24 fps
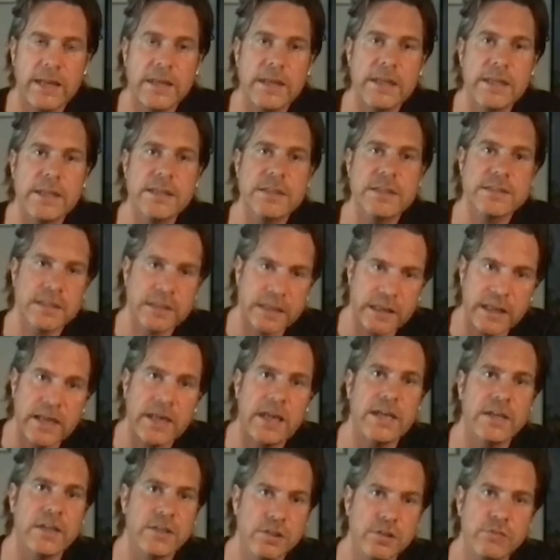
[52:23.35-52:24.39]
and it's an
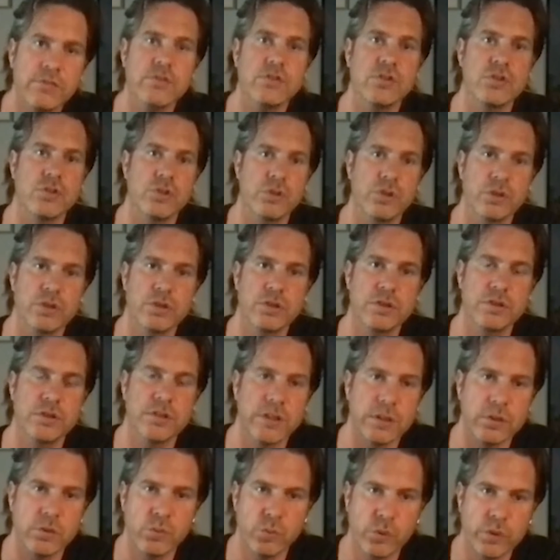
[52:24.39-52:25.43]
active
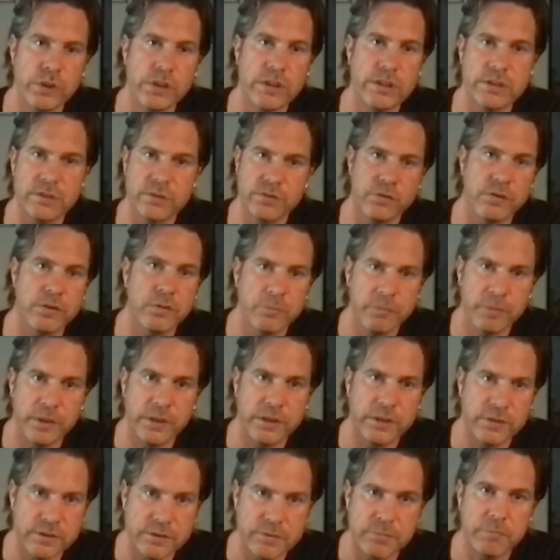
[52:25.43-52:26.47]
choice that we as
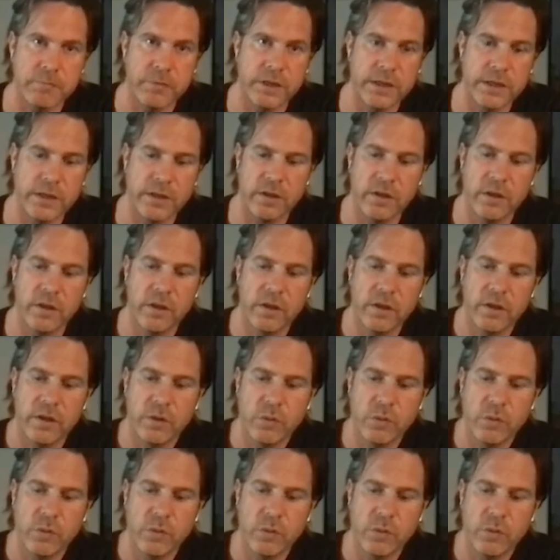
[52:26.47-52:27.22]
filmmakers make.